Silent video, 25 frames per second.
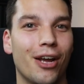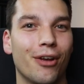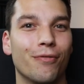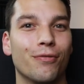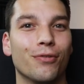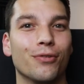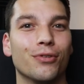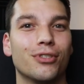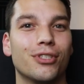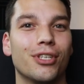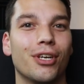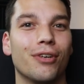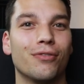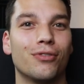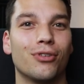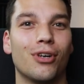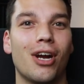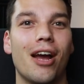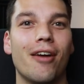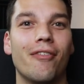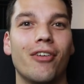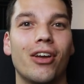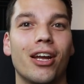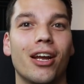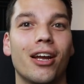buying full
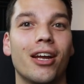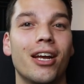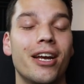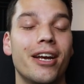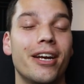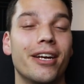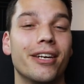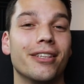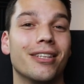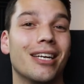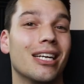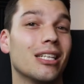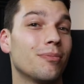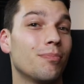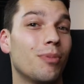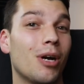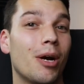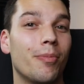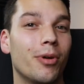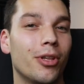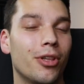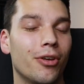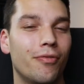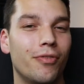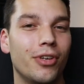self-driving, that's
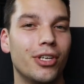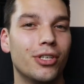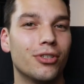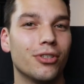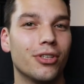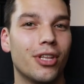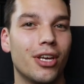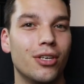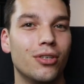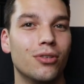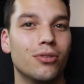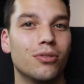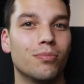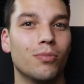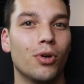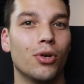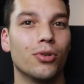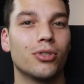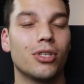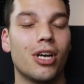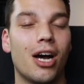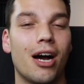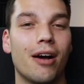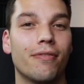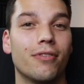probably the feature they use
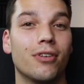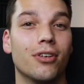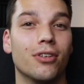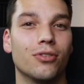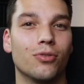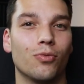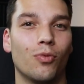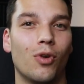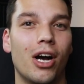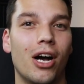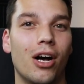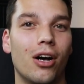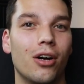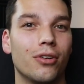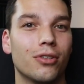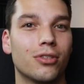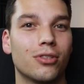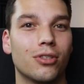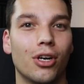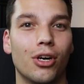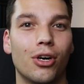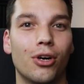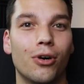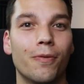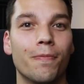most often as well.
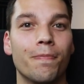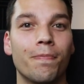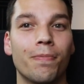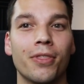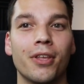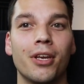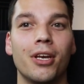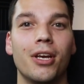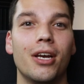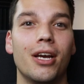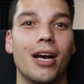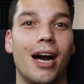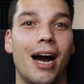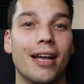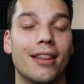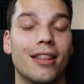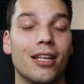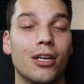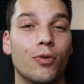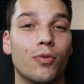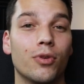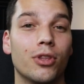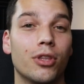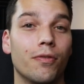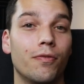So I
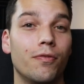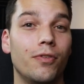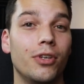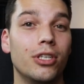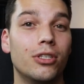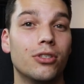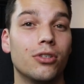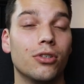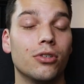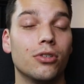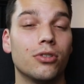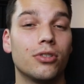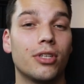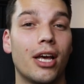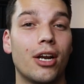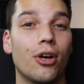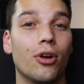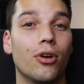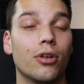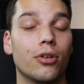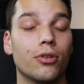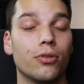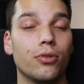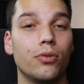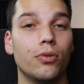think with the features that
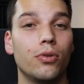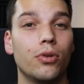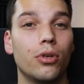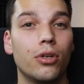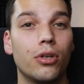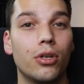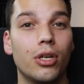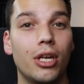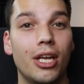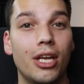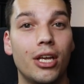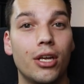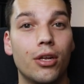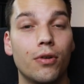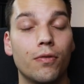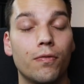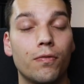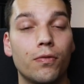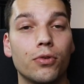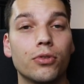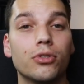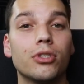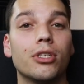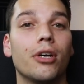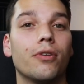are included in
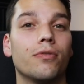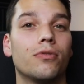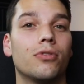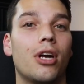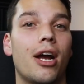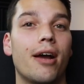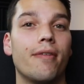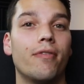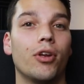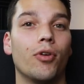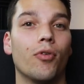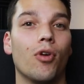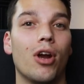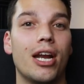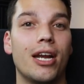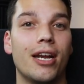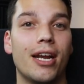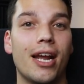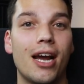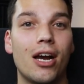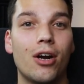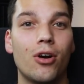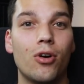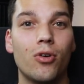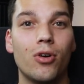full self-driving right
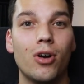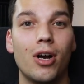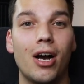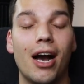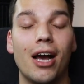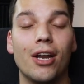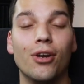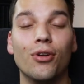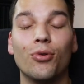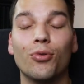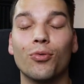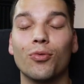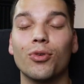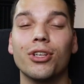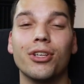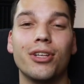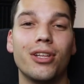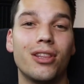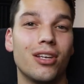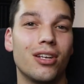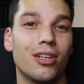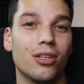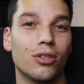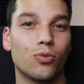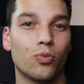now, I don't really
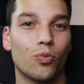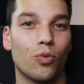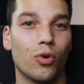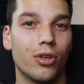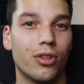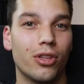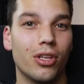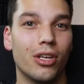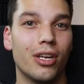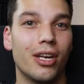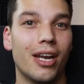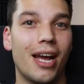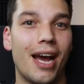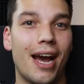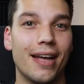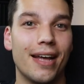think it's worth it